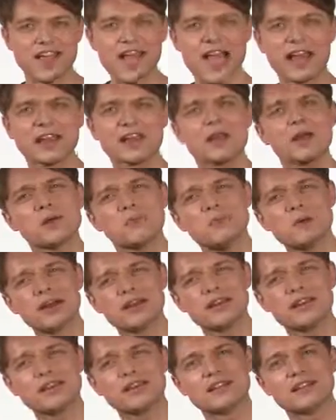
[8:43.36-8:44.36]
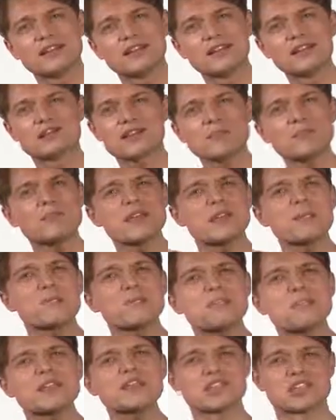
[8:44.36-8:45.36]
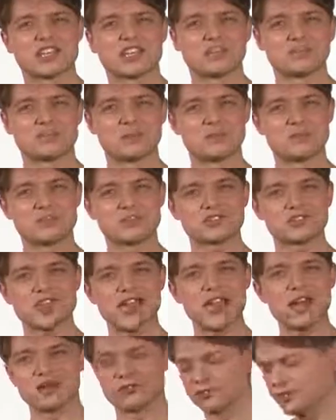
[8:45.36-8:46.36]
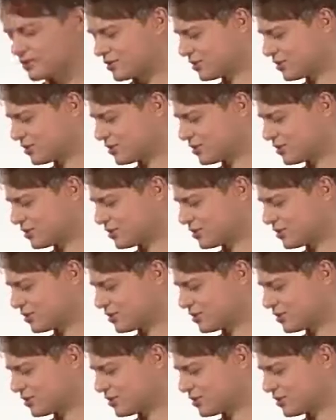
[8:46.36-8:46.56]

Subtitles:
that, but there's something missing from the sound.